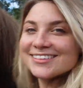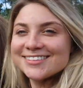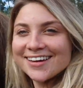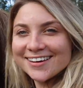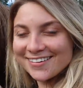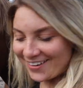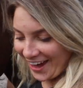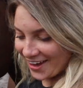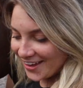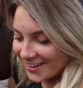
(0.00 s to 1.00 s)
it too.
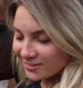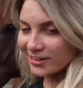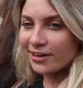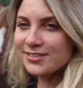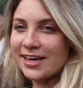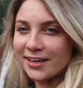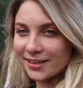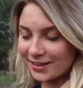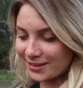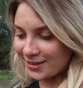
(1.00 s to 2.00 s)
Okay, so like I was
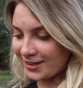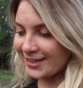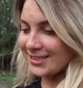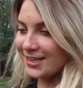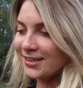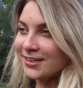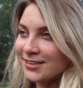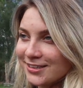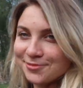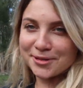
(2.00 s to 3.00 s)
saying, I did
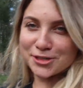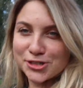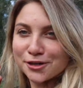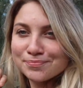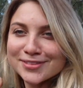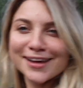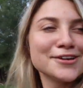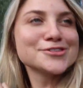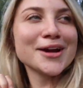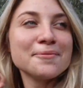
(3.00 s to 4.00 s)
make sure that
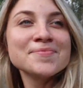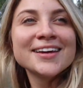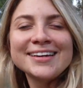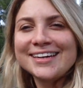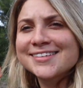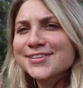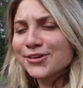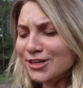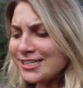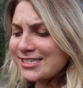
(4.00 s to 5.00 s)
I was right. It's
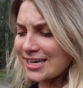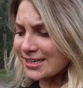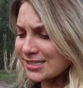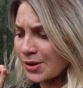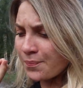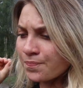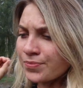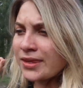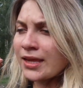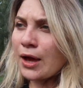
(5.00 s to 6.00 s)
36
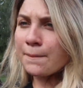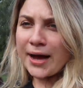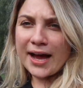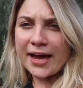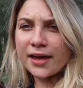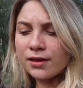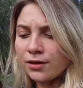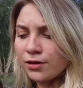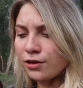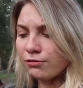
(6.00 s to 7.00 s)
by
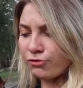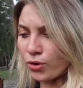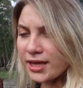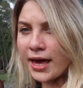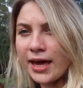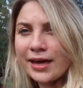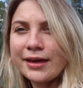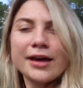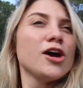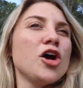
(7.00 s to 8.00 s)
48.
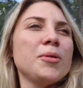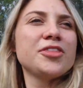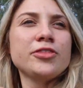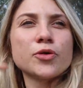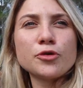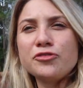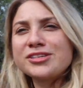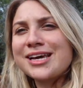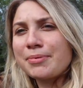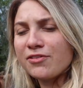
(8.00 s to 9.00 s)
But then the
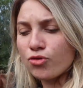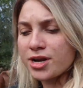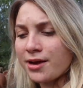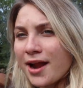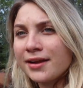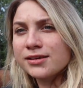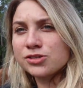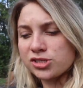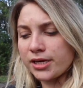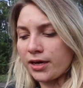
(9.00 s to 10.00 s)
roof is like by 49, because
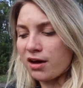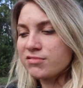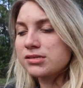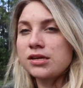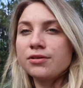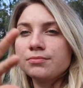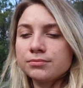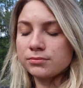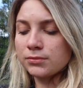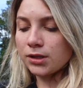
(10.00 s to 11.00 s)
there's like obviously
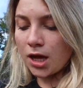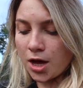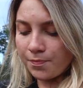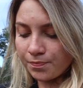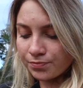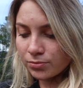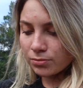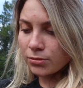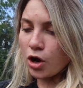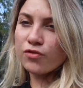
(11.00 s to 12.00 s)

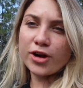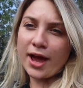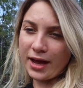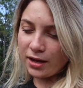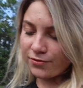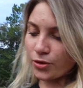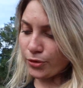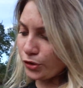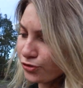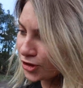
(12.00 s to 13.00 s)
the overhang of the
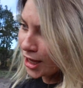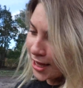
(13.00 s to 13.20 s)
roof.